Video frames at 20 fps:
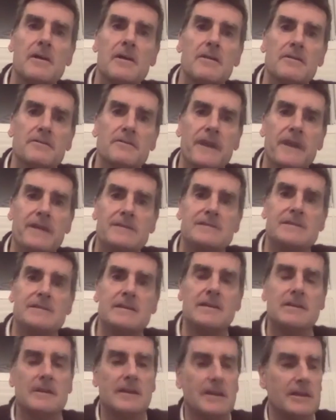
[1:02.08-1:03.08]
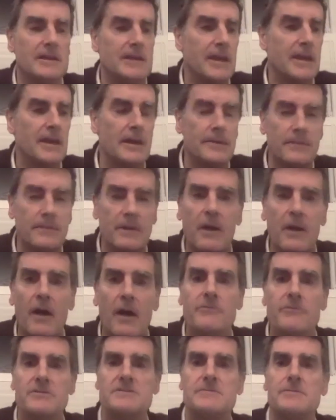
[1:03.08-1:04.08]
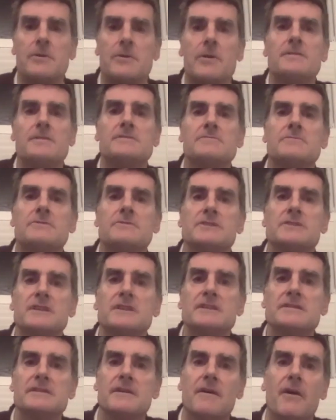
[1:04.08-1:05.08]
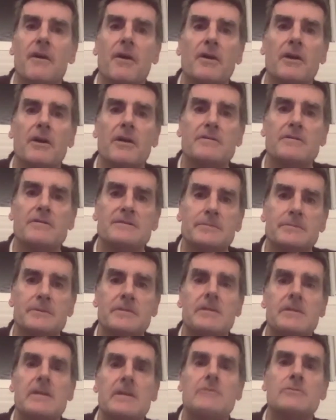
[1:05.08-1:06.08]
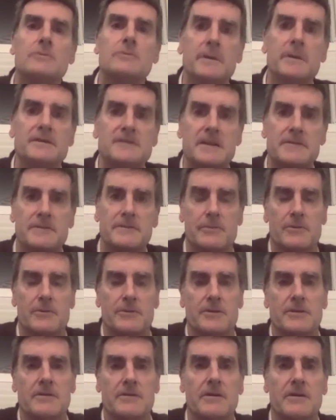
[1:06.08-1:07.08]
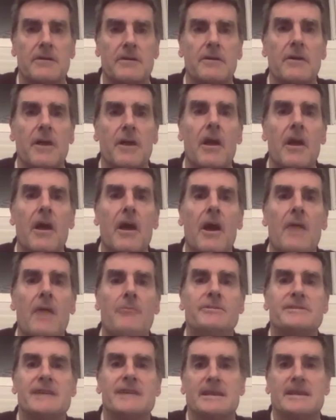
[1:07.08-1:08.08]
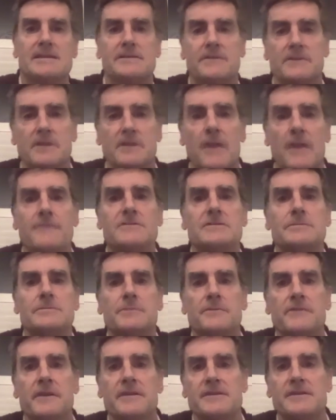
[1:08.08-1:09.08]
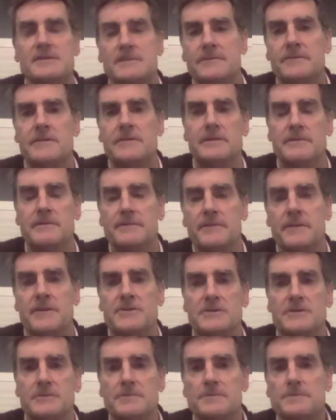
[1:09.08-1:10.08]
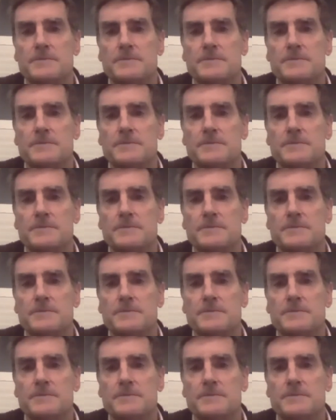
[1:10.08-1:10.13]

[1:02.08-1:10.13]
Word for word: the vaccine can kick up a response which is going to be, in almost everybody, are protective enough to prevent severe infection.